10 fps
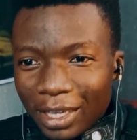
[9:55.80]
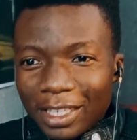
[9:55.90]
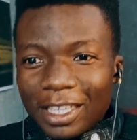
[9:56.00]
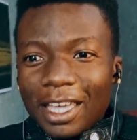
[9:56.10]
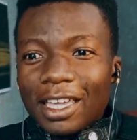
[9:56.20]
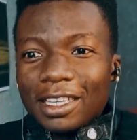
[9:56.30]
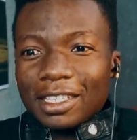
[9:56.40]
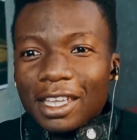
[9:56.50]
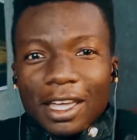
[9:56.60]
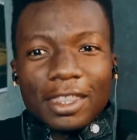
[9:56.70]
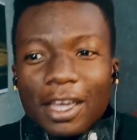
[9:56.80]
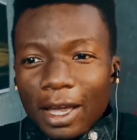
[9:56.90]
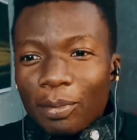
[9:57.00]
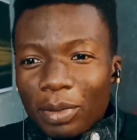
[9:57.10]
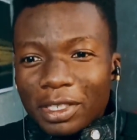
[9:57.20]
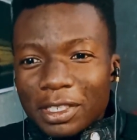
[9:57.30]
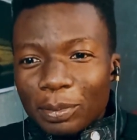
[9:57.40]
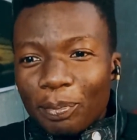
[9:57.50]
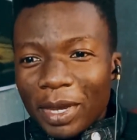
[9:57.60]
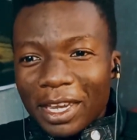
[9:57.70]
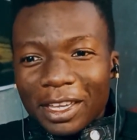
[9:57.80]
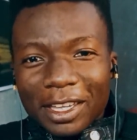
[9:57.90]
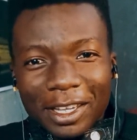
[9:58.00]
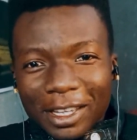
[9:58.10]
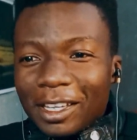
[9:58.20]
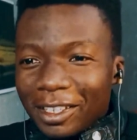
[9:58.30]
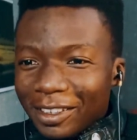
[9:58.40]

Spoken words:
Yes, the eye page is back.